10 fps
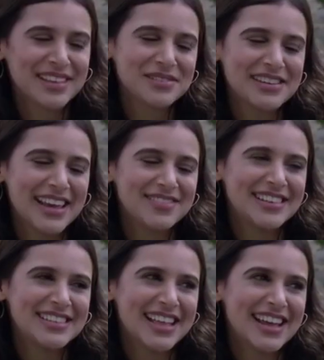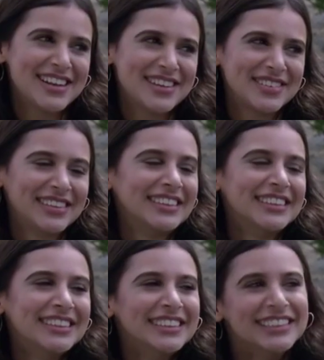That's what David said.
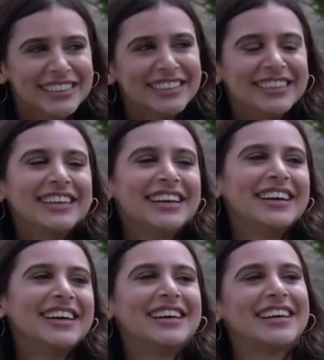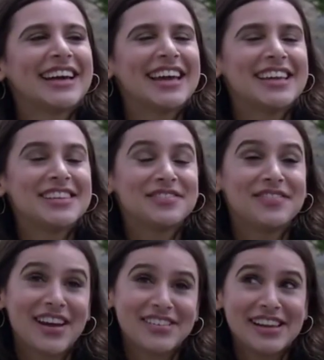Oh, he is
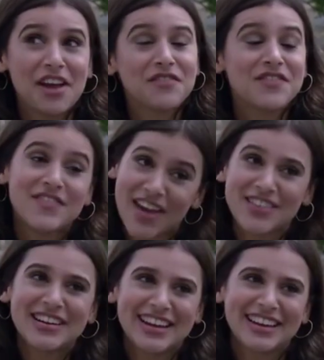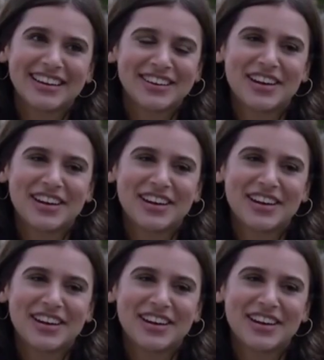very, very